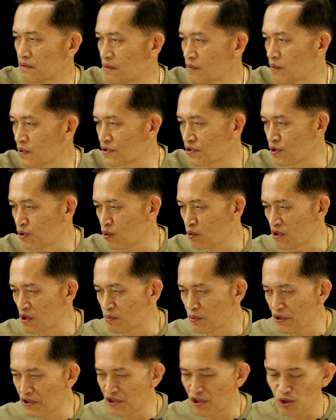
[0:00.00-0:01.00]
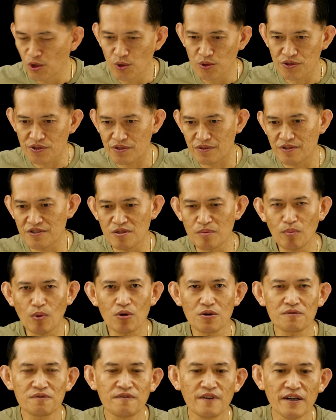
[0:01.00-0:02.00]
What tool I'm going to use is a
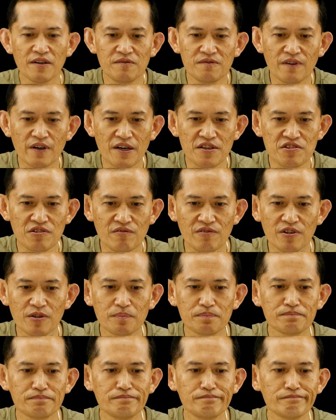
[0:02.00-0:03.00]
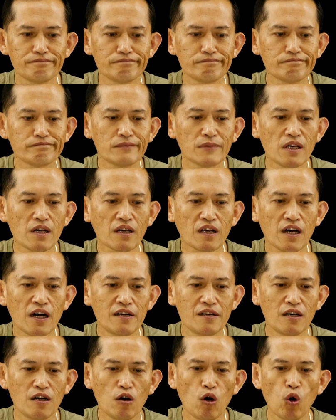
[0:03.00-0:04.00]
modified vice grip. I
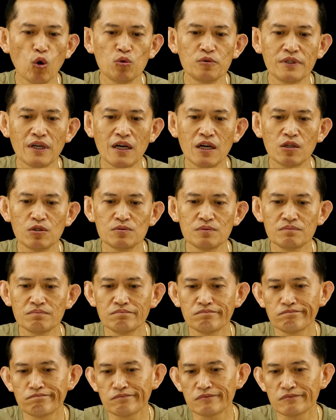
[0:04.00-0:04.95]
kind of honed down